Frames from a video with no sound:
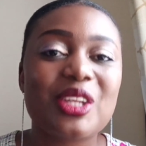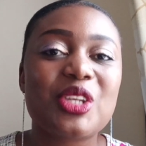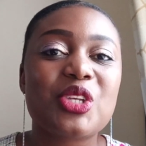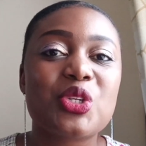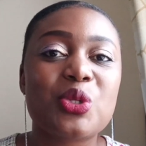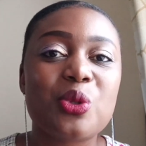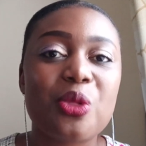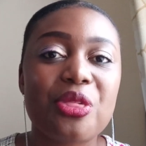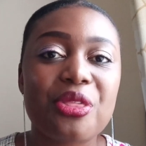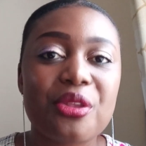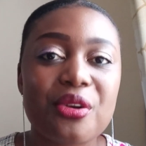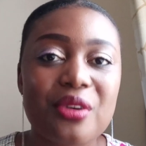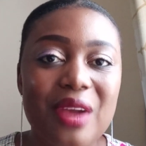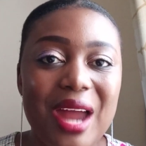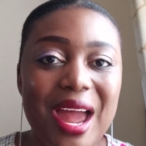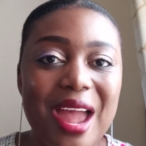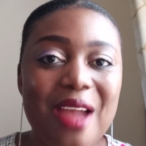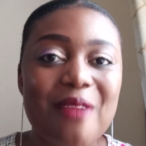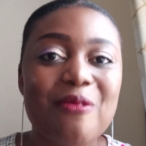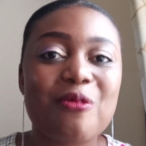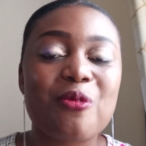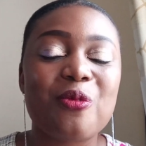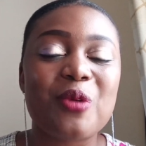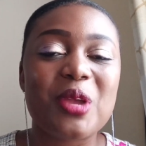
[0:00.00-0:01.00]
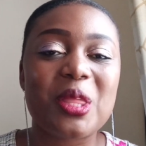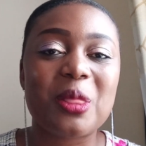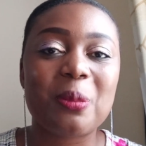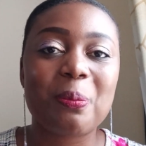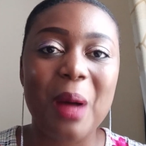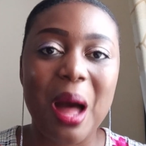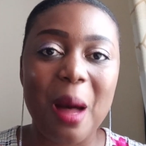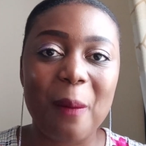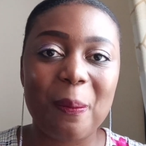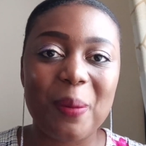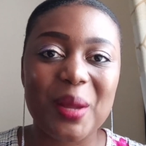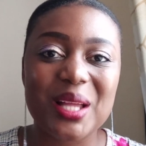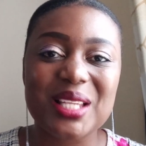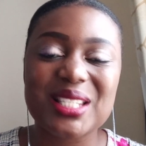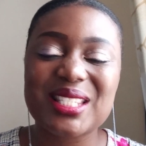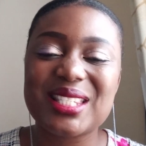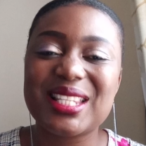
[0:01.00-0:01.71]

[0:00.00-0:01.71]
to thrive with purpose.